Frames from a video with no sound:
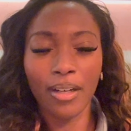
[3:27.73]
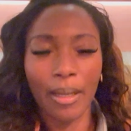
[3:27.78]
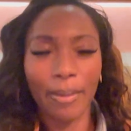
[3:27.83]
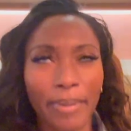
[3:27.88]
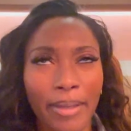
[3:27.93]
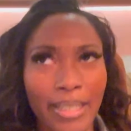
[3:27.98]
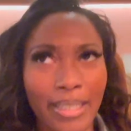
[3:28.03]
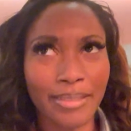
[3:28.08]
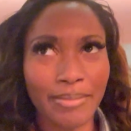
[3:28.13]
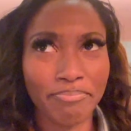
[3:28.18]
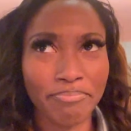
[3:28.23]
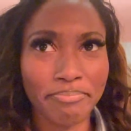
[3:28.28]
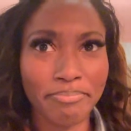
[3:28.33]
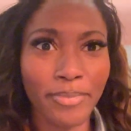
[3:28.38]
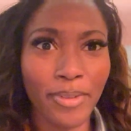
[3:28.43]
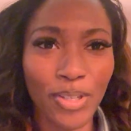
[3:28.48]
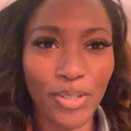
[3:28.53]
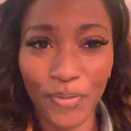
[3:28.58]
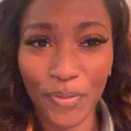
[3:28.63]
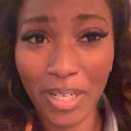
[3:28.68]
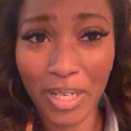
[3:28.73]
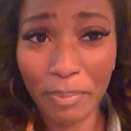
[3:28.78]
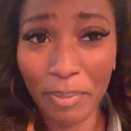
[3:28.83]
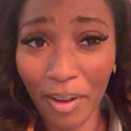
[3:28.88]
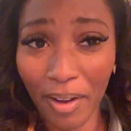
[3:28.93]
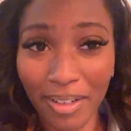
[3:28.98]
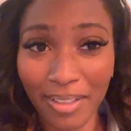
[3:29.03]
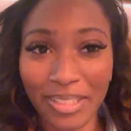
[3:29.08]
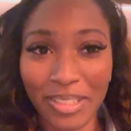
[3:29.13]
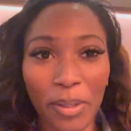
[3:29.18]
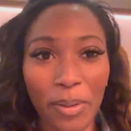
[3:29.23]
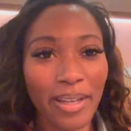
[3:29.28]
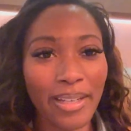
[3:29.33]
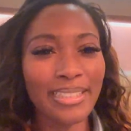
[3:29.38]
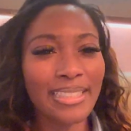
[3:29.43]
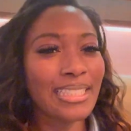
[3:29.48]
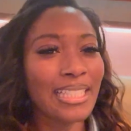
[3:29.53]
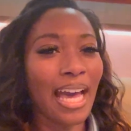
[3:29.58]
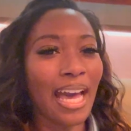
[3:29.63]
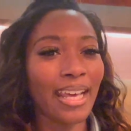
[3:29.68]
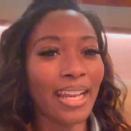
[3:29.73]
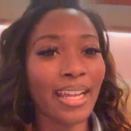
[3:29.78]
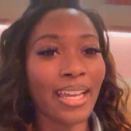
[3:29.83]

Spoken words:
mean, it was fully booked, so inside,